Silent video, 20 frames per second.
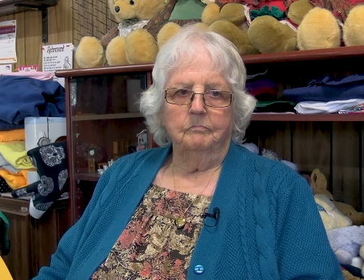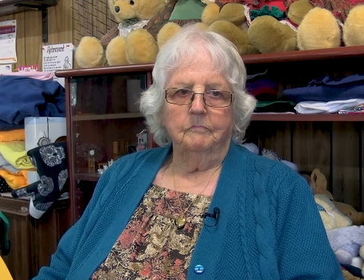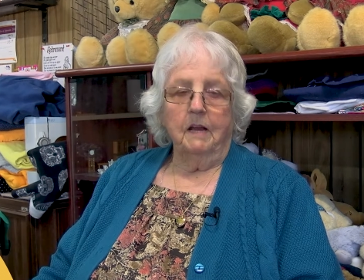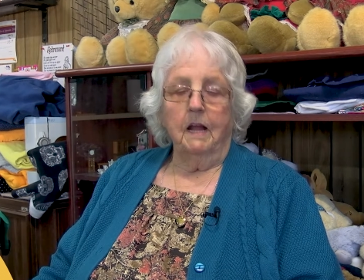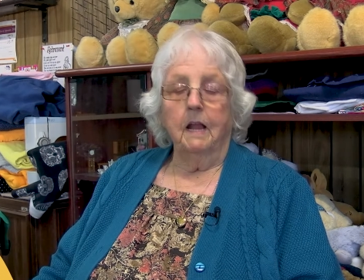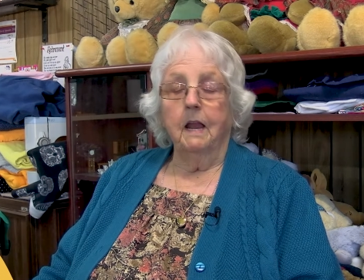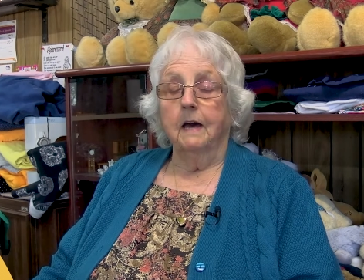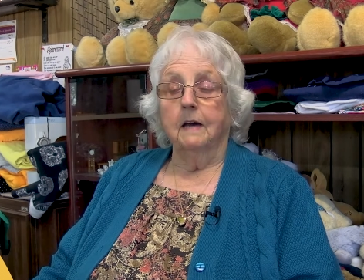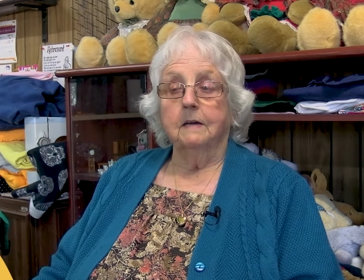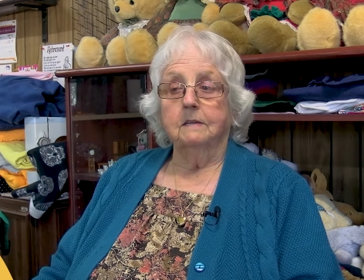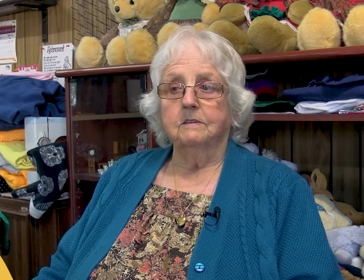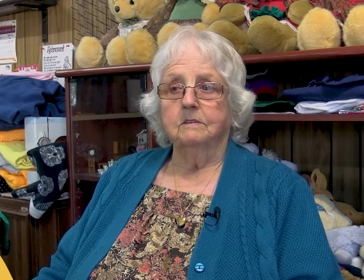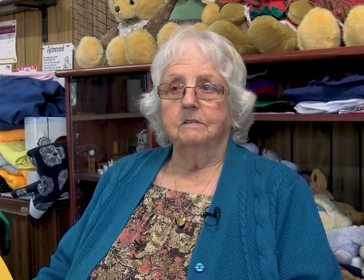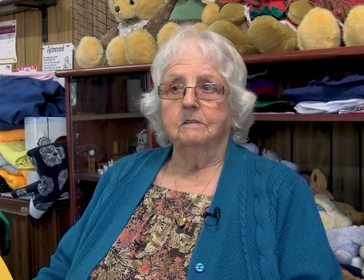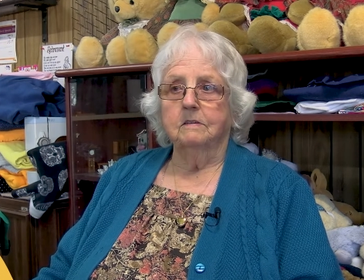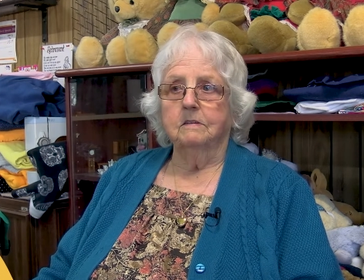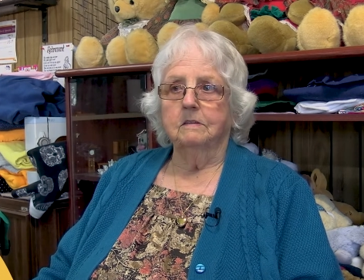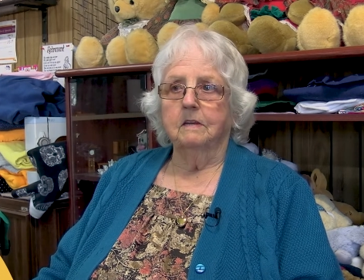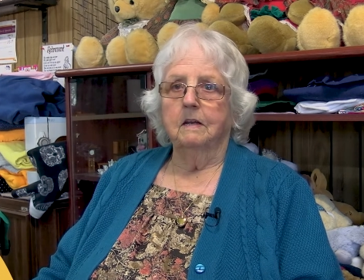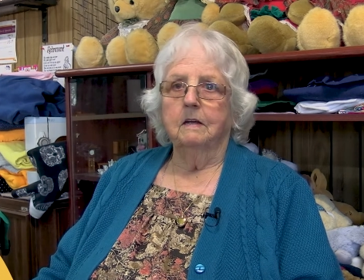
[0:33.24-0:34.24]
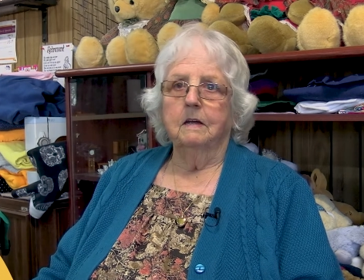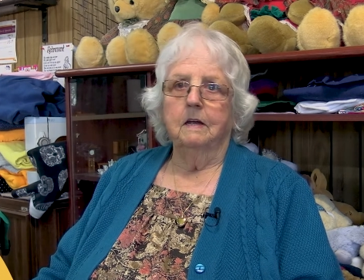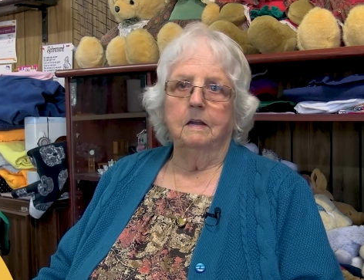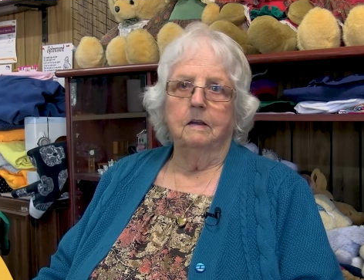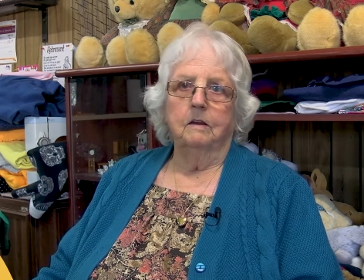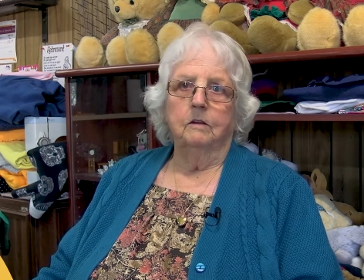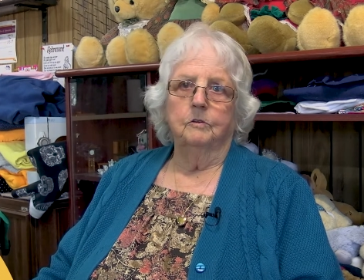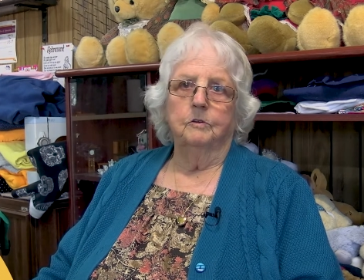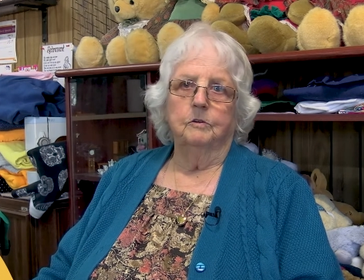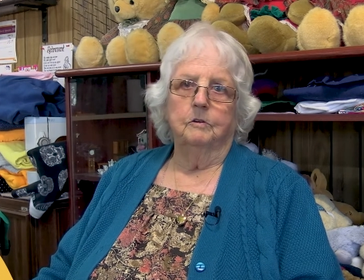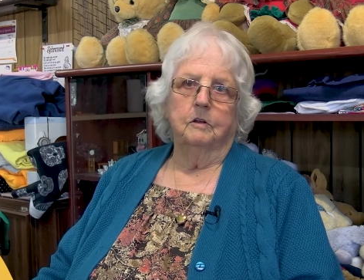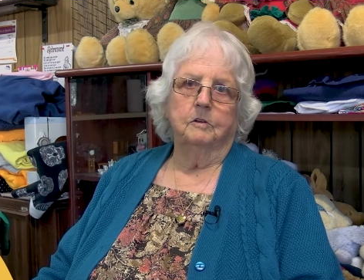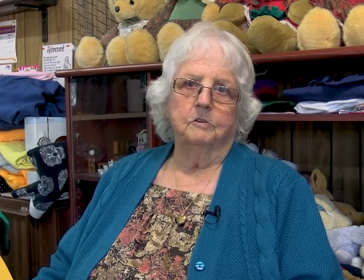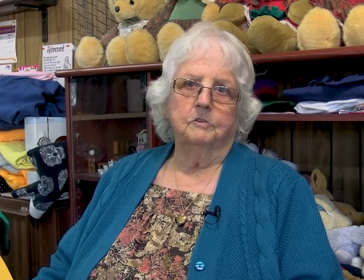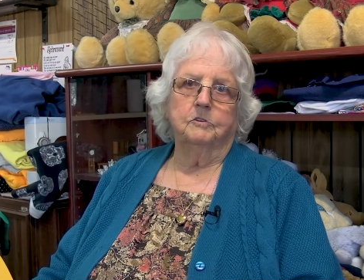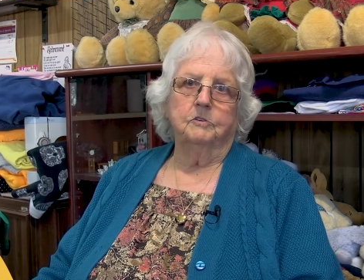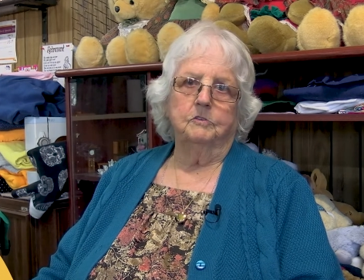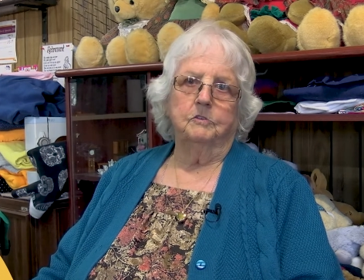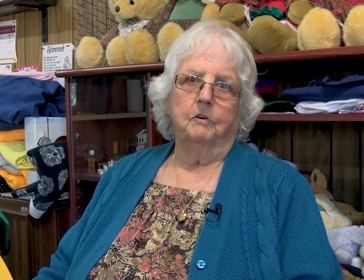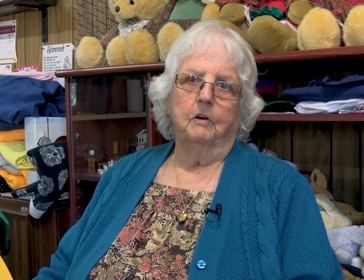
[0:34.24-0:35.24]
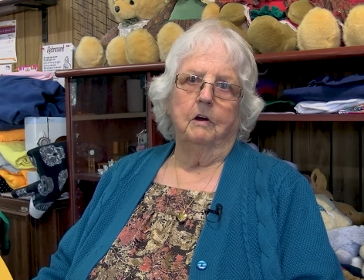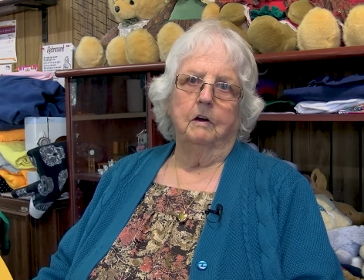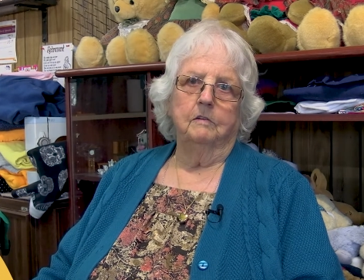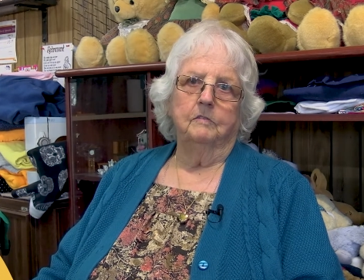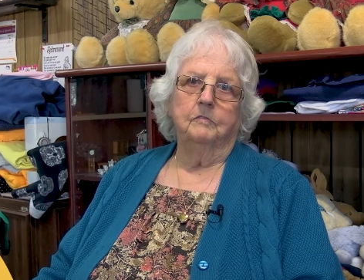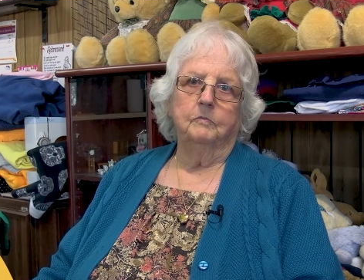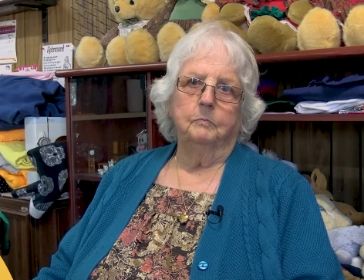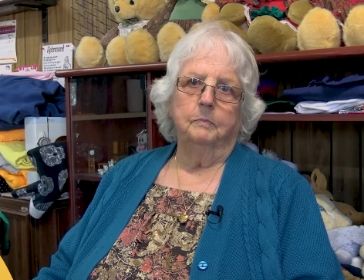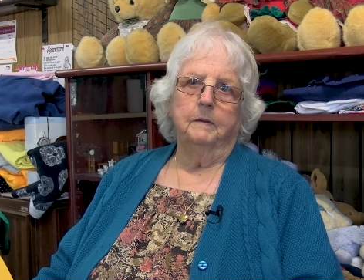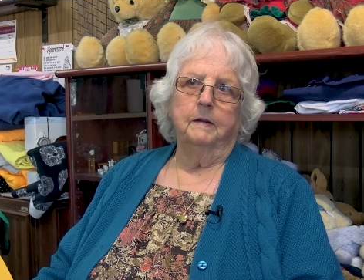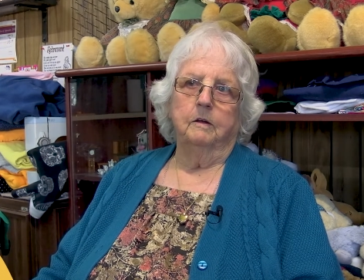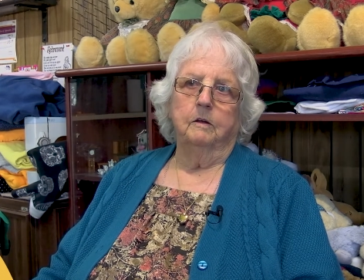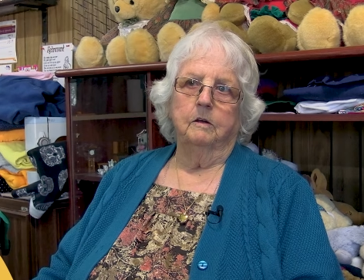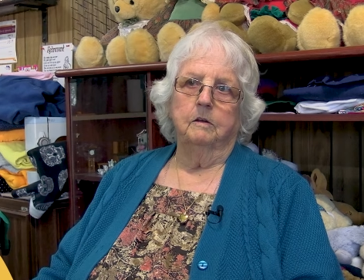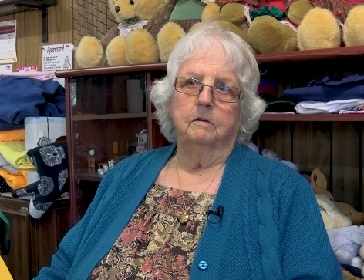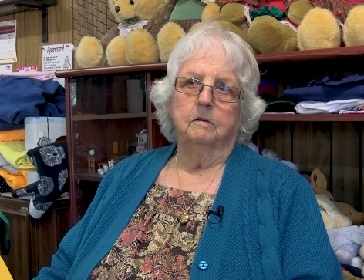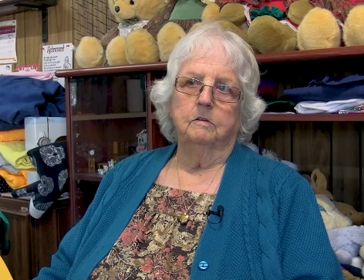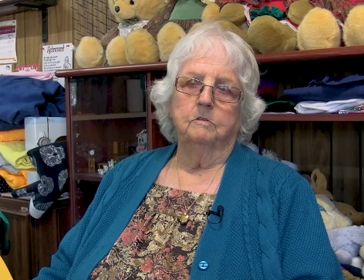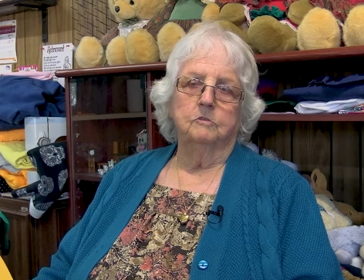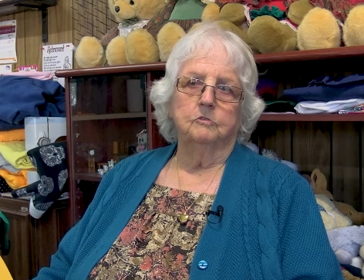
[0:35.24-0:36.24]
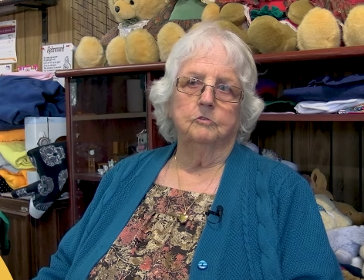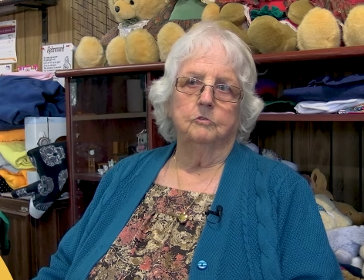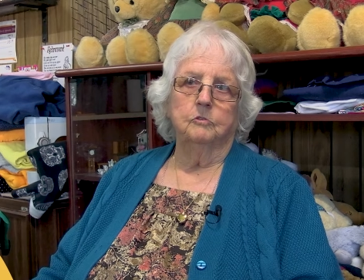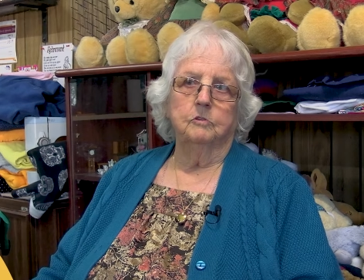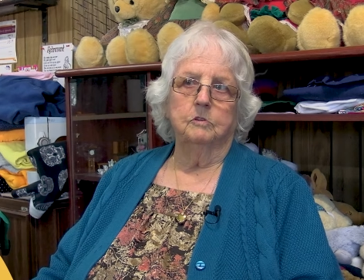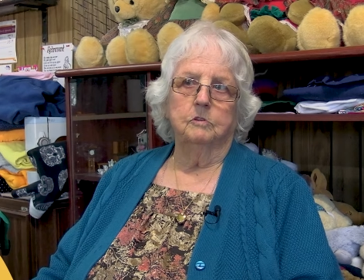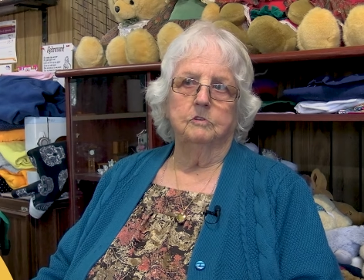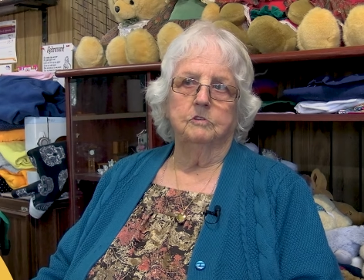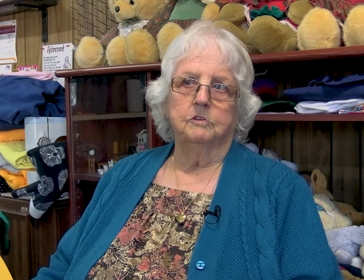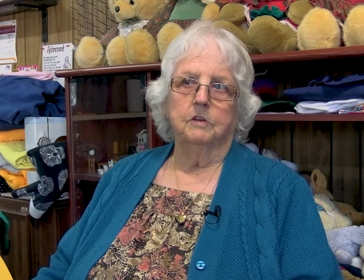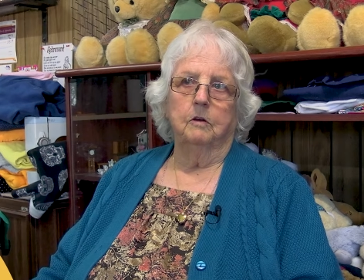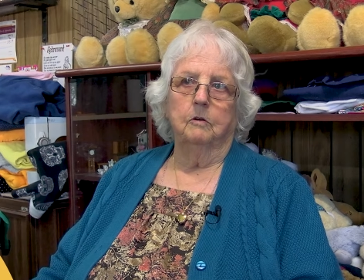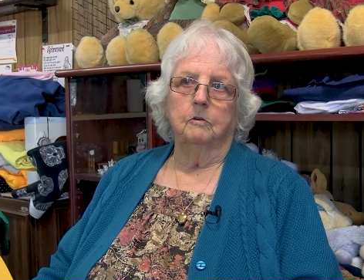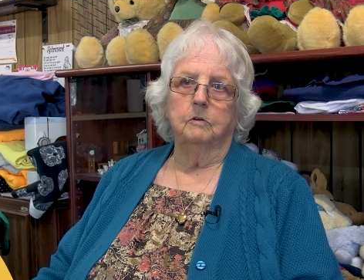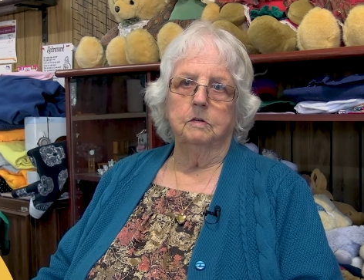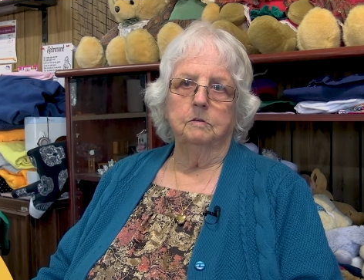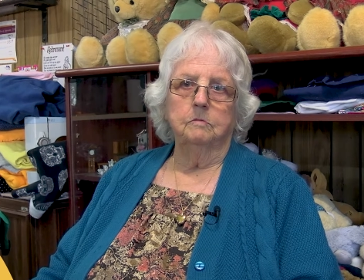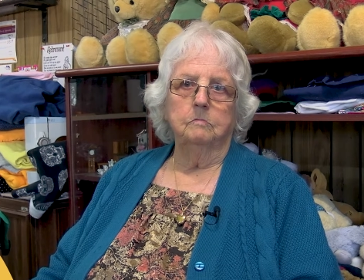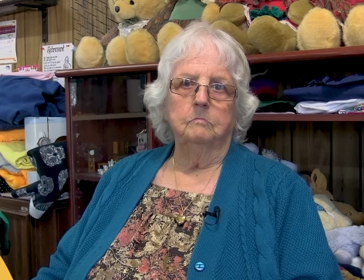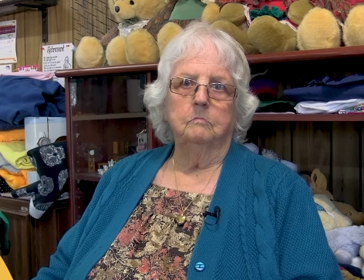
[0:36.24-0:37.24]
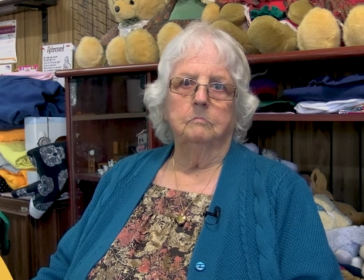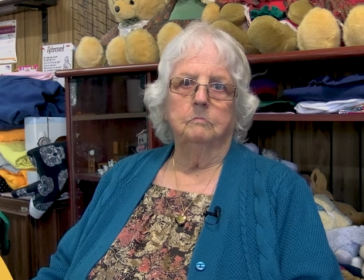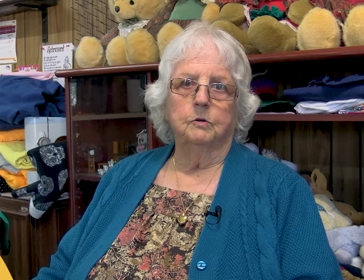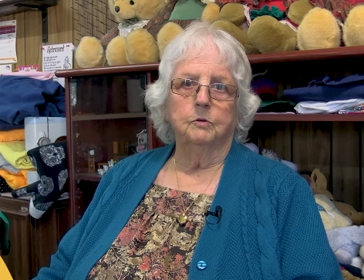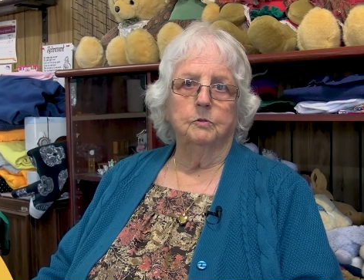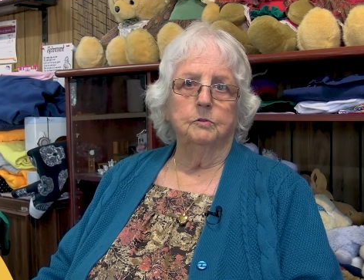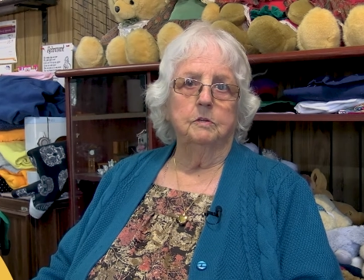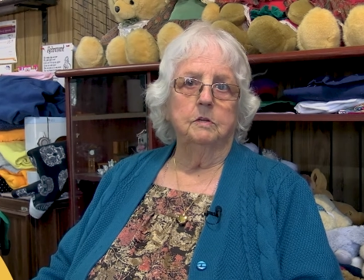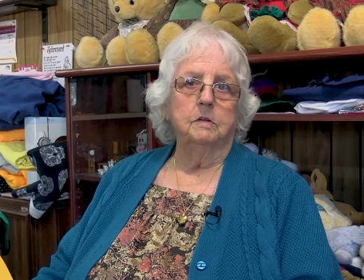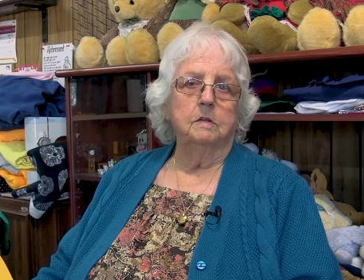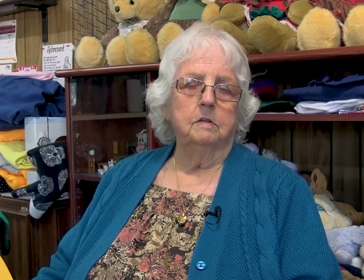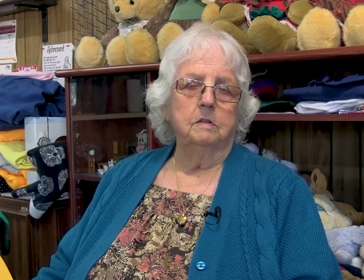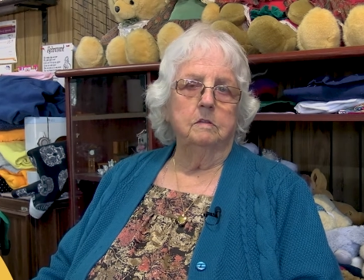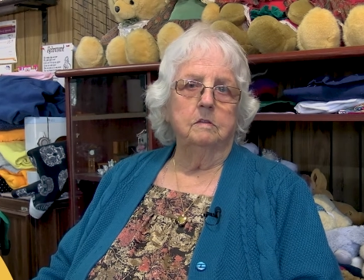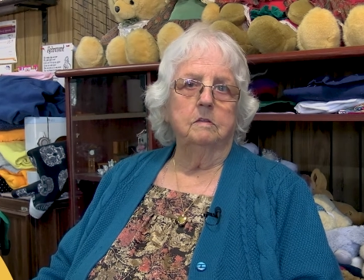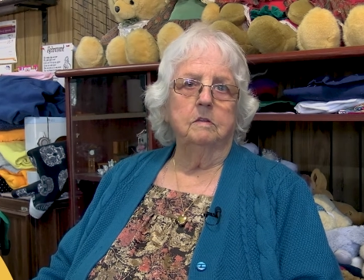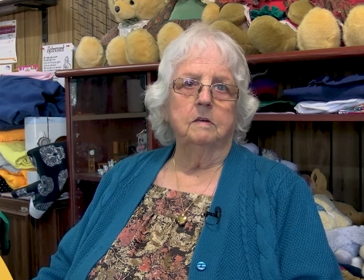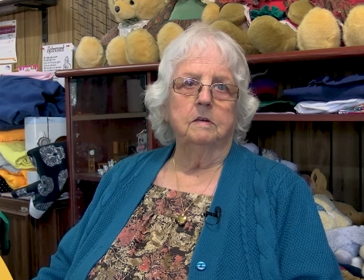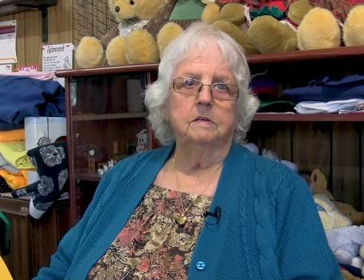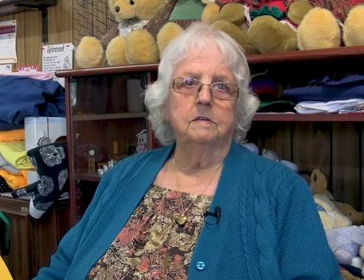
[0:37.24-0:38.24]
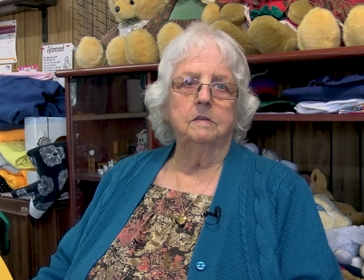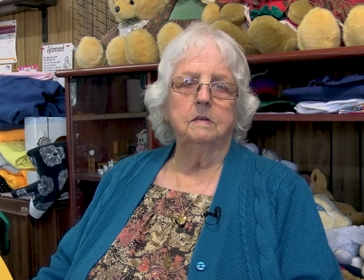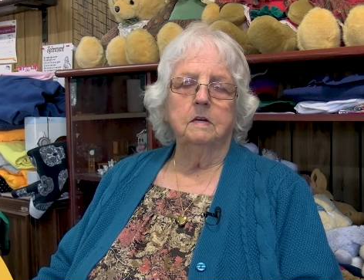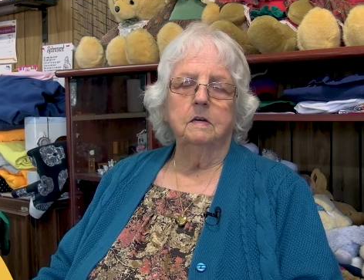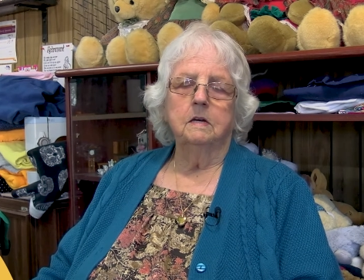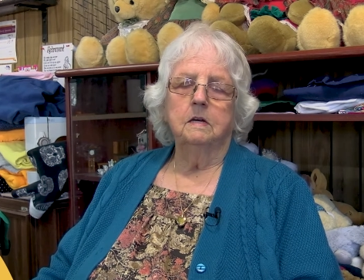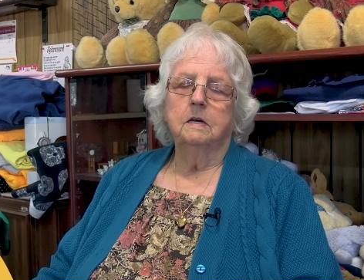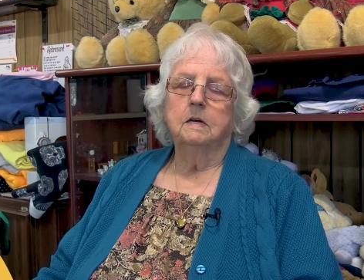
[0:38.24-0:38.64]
classes and learnt lots of craft, but I enjoyed the sewing more than anything,